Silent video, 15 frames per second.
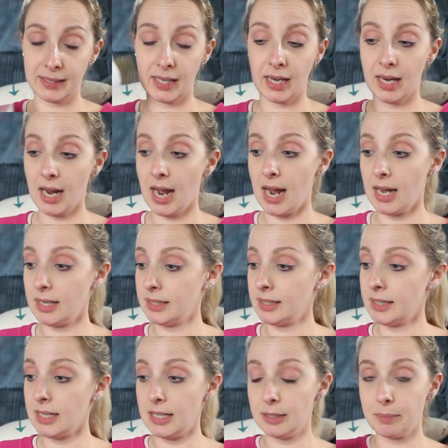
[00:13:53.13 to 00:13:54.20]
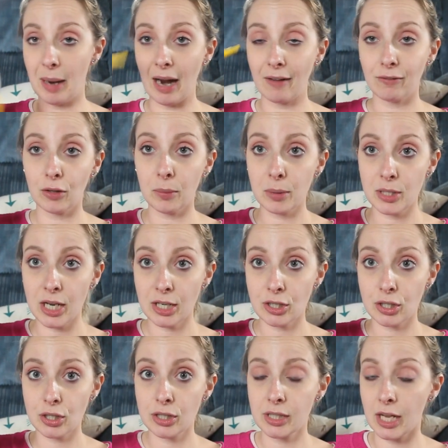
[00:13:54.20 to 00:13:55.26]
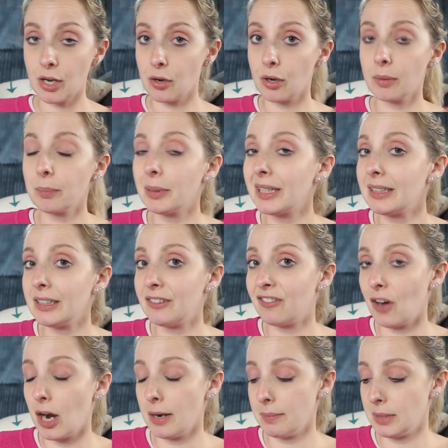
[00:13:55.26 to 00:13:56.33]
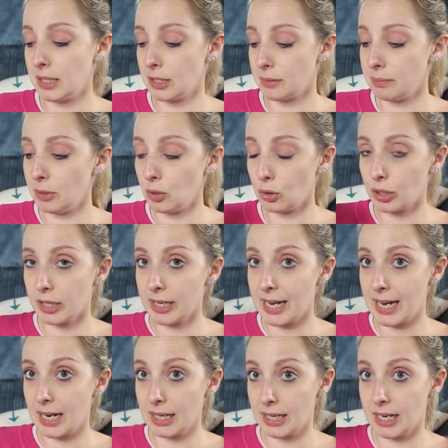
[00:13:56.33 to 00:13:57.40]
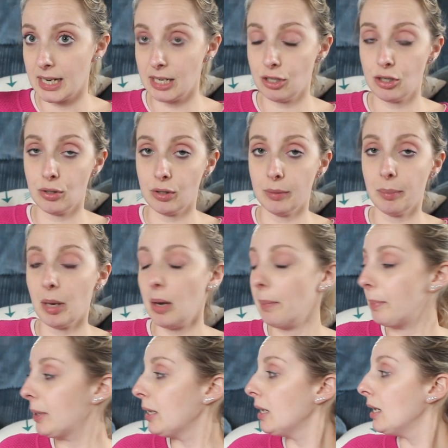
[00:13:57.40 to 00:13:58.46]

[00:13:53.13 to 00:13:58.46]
that it has these backflow protectors that you're completely fine because milk can't get into the pump.